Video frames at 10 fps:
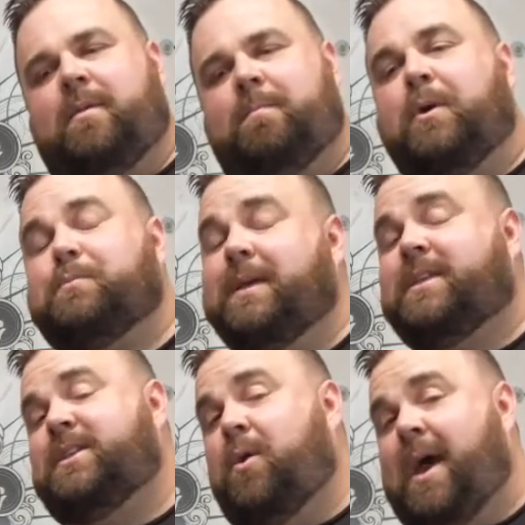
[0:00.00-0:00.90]
most
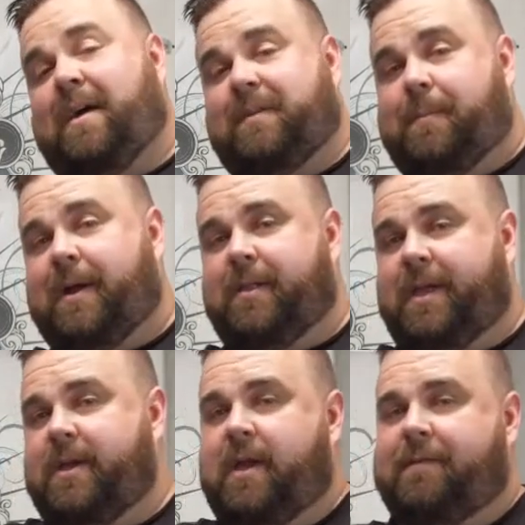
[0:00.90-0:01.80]
places don't have it
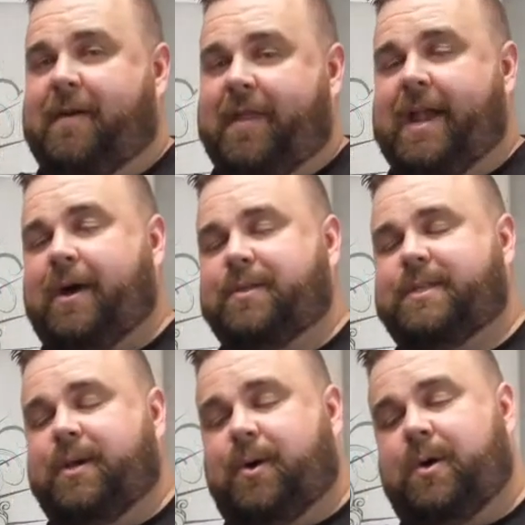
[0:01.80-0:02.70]
apparently. I found that out.
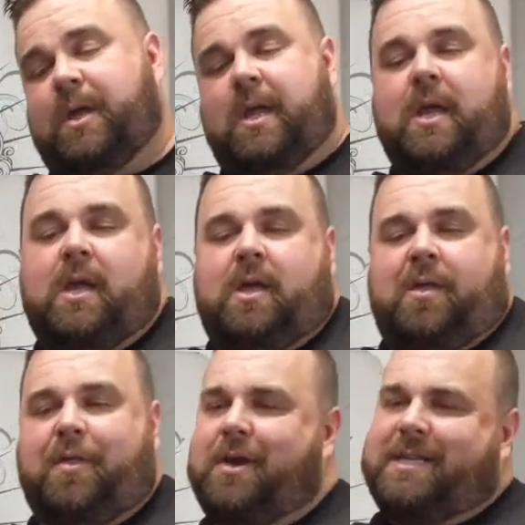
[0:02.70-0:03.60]
So
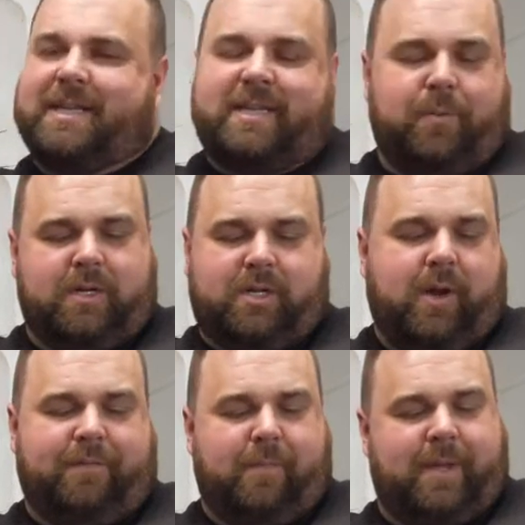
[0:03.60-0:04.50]
3060 works
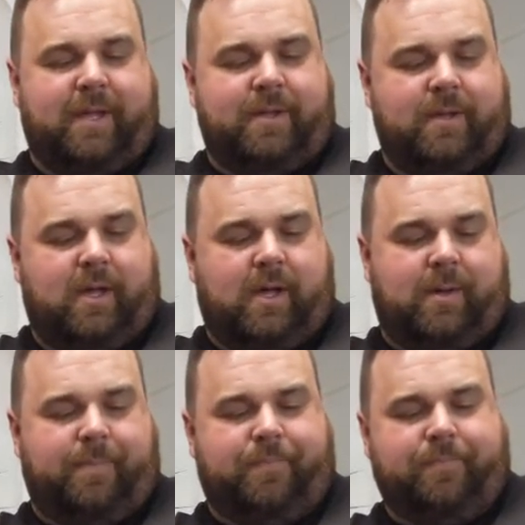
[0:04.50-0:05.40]
great for me.
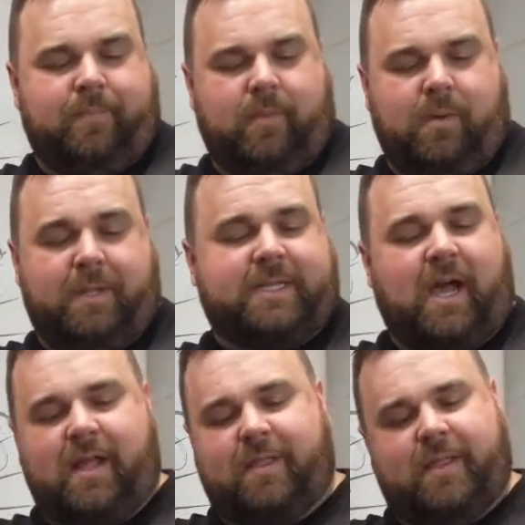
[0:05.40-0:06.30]
But
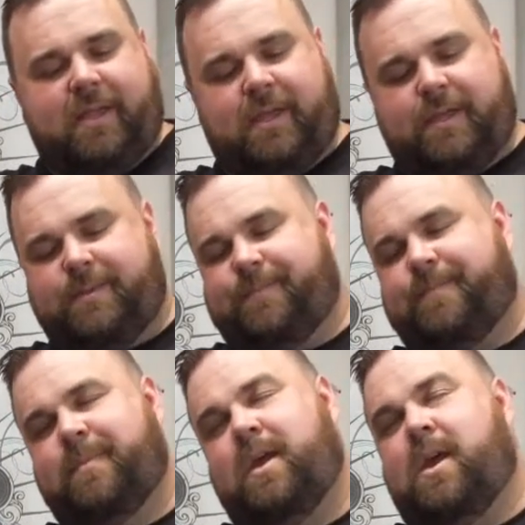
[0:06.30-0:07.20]
Scott,
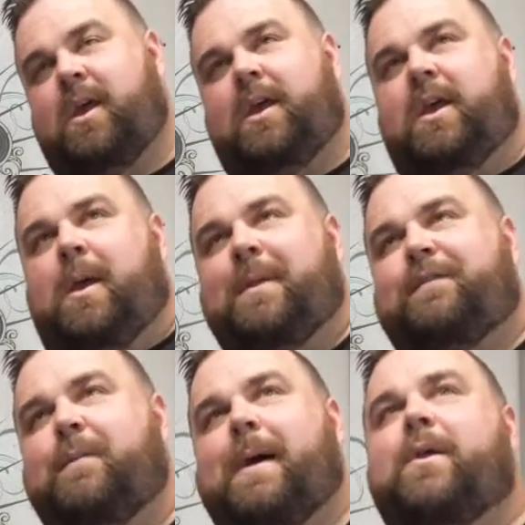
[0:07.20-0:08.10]
if
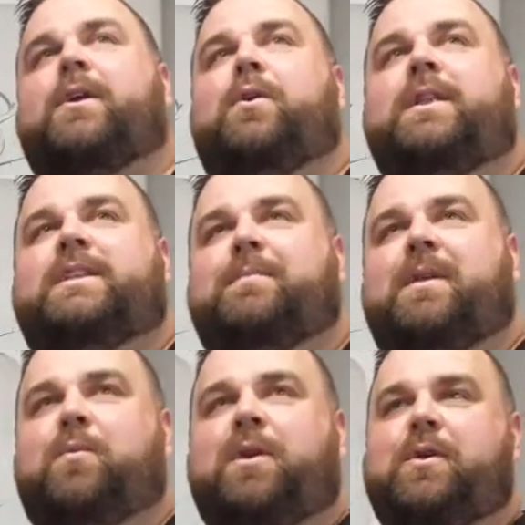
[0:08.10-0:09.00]
you're powder coating
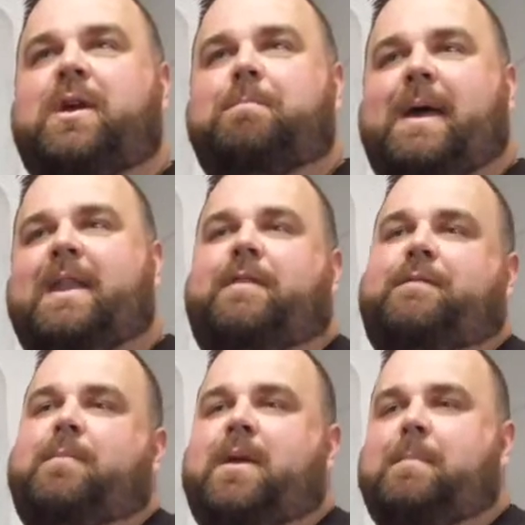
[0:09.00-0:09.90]
something where you can benefit
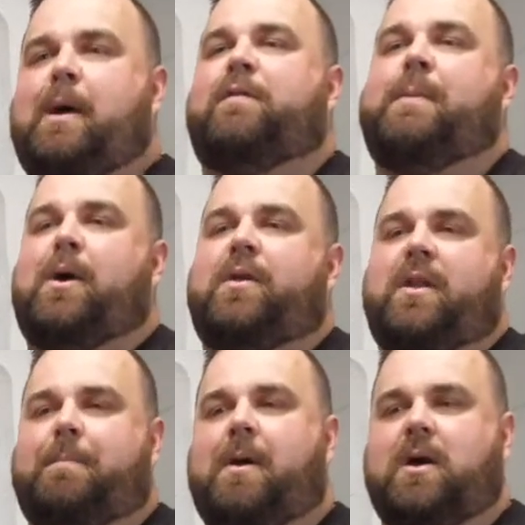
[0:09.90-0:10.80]
from the amount of powder that
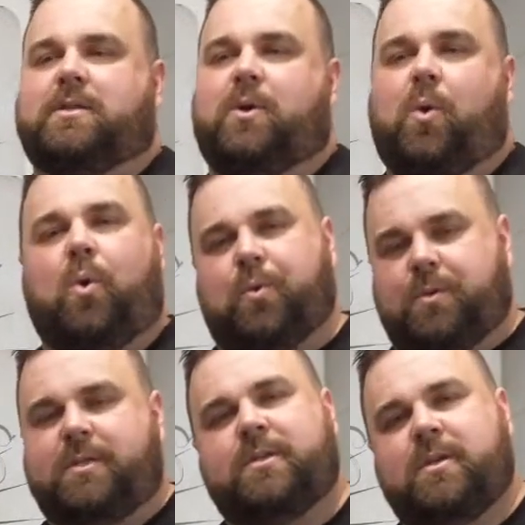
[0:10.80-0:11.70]
a box
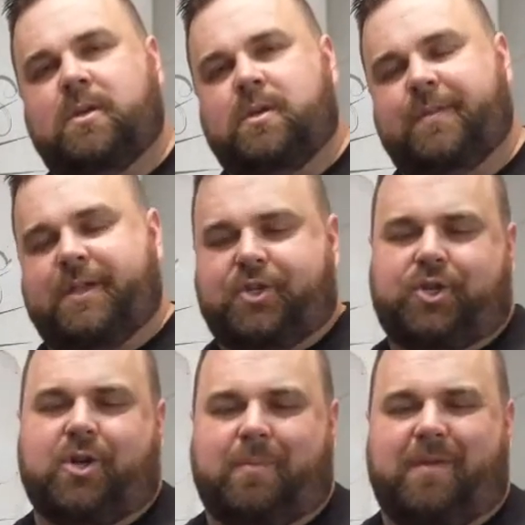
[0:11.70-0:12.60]
holds, then
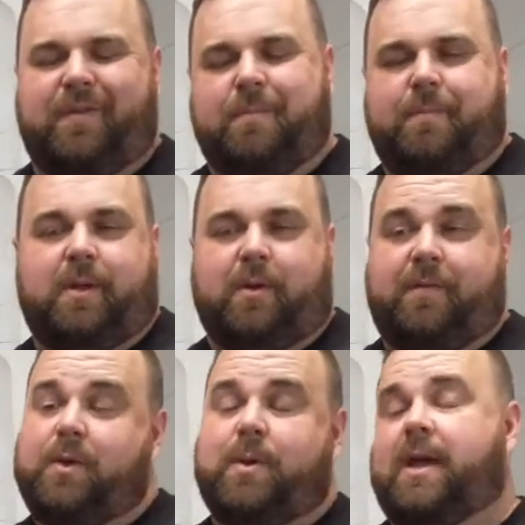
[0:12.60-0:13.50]
sure. But if you're
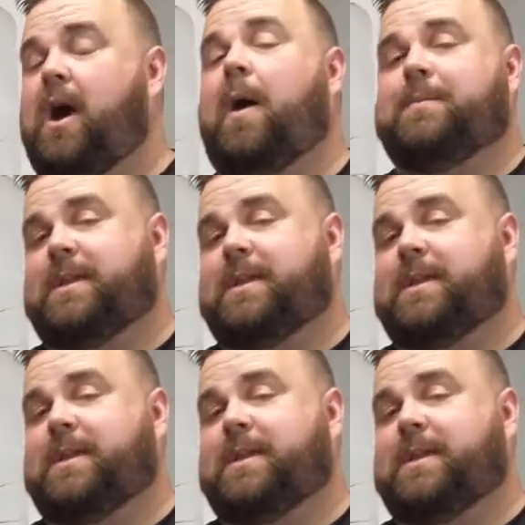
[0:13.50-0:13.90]
doing cups,